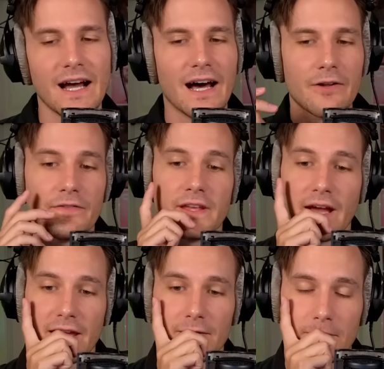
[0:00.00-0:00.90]
I don't think I
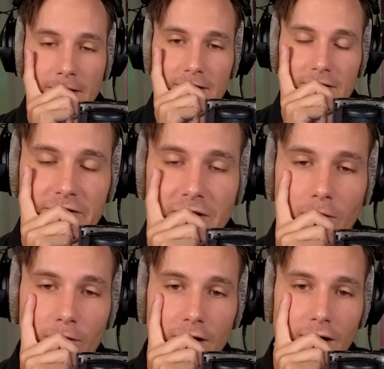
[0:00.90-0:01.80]
can
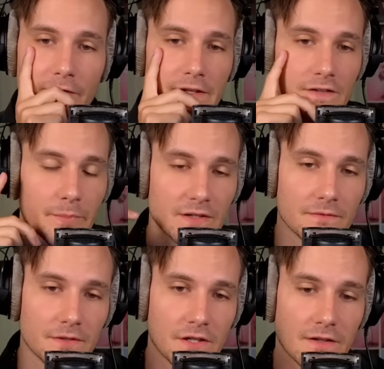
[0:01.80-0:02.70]
show all this, but
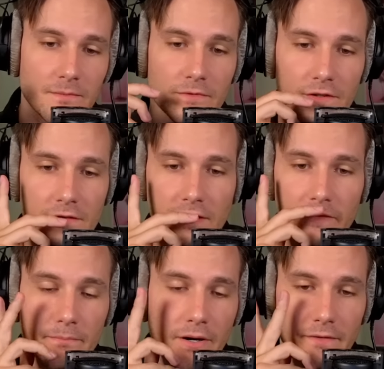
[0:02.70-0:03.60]
she's
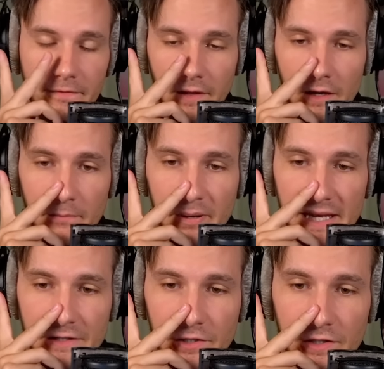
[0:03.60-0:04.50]
giving birth on a
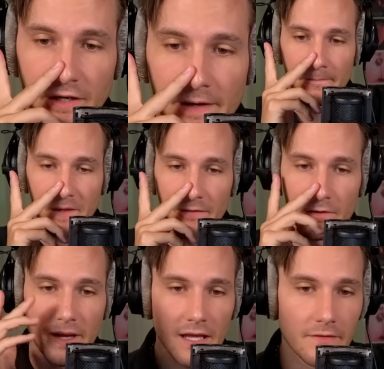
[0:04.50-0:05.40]
beach. And they're
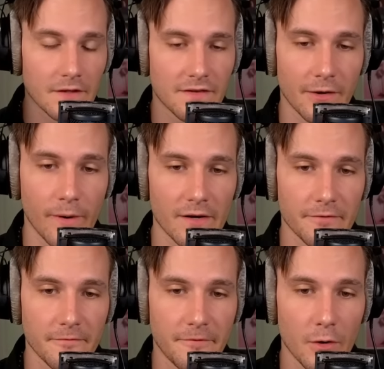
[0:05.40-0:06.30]
making this like
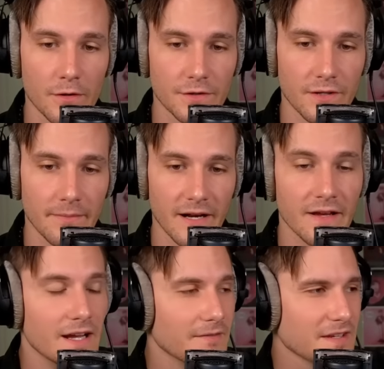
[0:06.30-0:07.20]
weird photo shoot about it.
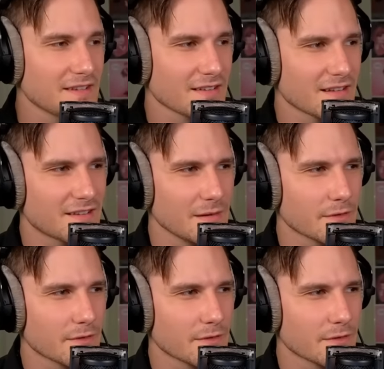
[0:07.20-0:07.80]
This doesn't seem